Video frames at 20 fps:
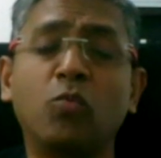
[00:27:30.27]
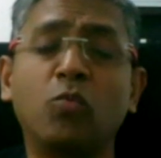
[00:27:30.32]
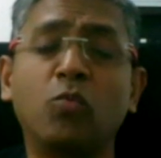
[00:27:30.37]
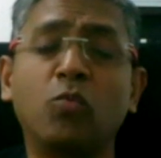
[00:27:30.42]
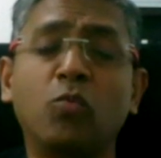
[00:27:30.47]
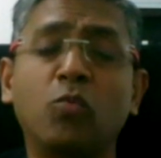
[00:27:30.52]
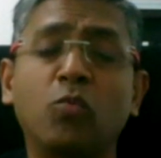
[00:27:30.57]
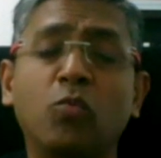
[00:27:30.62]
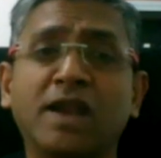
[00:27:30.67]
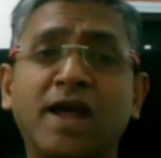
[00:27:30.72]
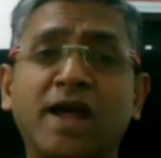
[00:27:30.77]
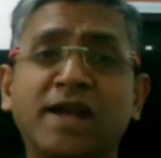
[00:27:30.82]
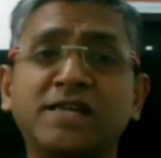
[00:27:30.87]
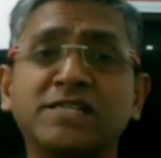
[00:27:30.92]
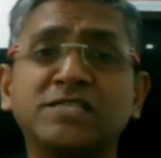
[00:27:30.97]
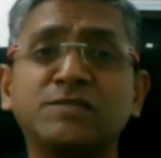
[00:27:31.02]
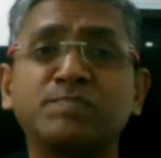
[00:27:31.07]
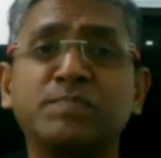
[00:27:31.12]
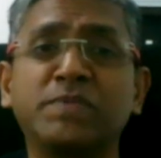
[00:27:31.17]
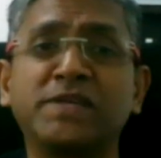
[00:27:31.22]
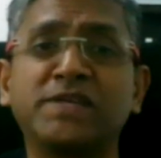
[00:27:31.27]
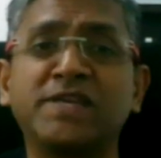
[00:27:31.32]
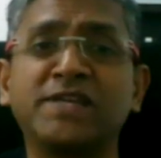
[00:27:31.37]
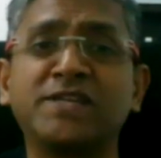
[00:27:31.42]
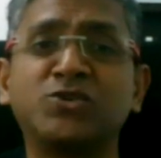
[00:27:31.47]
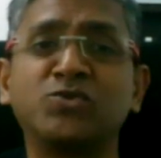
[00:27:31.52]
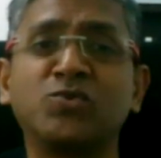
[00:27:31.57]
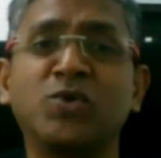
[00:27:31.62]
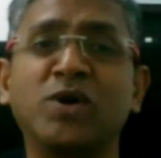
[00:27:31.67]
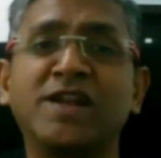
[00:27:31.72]
one client
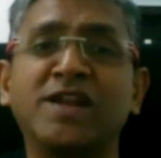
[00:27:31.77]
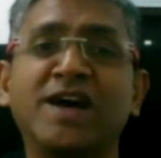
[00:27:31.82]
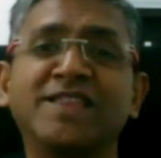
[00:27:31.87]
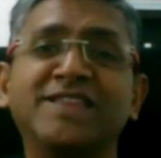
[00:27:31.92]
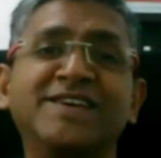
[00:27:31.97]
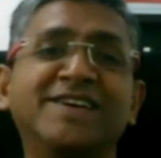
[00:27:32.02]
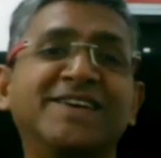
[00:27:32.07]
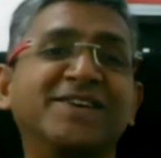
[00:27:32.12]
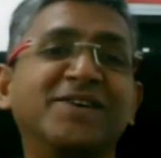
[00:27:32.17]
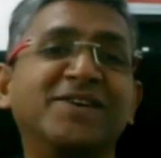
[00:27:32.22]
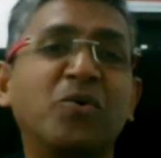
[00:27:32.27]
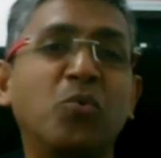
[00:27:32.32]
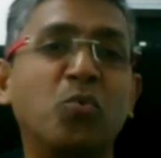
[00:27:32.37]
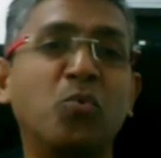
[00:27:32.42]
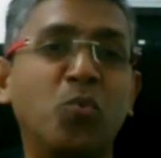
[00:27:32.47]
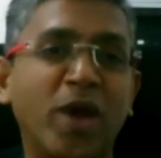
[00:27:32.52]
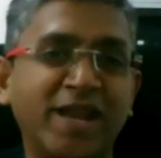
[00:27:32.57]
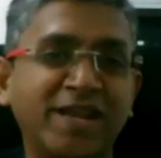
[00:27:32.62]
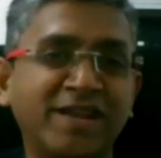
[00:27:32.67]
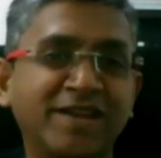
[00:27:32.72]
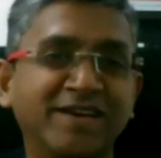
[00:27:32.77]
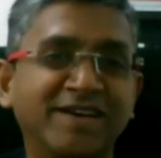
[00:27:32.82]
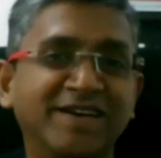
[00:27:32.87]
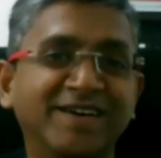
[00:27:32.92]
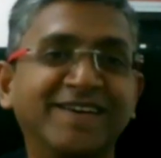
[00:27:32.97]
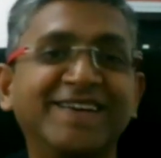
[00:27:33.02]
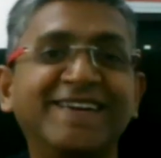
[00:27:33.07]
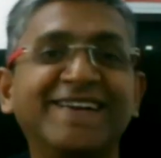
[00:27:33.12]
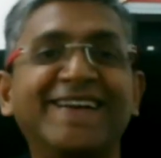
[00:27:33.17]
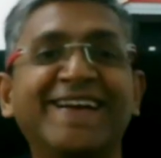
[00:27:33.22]
speaking to another
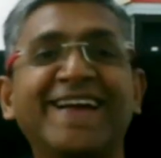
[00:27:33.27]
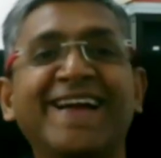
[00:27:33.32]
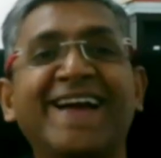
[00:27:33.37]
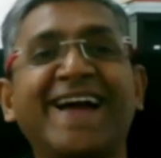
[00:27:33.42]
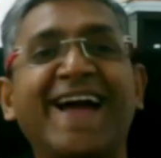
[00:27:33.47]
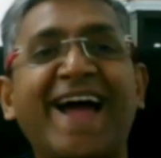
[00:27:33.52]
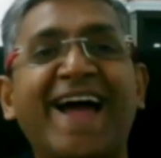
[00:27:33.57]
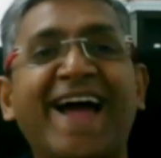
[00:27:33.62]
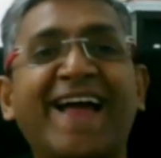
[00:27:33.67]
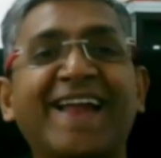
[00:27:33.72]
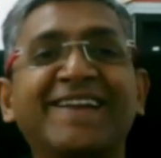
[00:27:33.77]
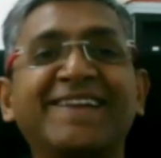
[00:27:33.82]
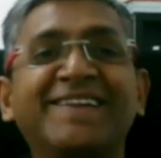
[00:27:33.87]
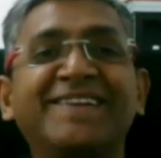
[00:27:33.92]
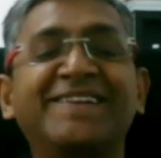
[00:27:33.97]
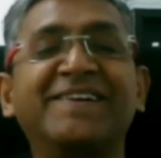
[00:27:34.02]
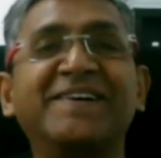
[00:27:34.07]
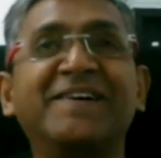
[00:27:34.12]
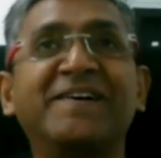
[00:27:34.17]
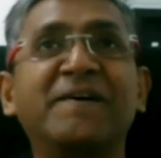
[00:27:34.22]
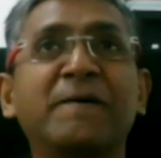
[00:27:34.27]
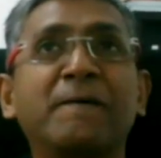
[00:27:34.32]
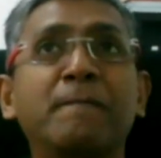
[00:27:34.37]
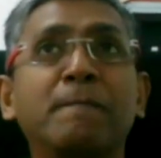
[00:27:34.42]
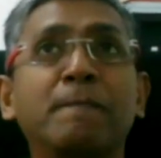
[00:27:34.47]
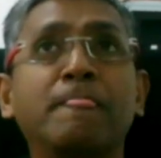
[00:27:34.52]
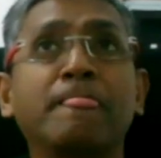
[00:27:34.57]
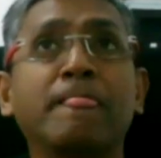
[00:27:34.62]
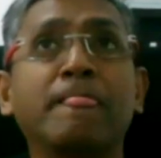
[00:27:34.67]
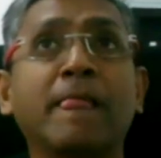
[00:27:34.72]
vendor.
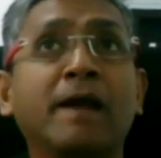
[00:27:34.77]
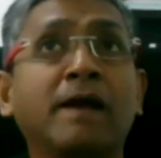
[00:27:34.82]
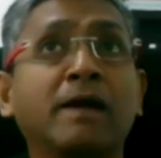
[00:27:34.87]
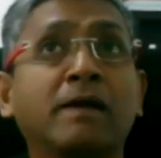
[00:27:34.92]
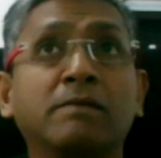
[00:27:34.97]
And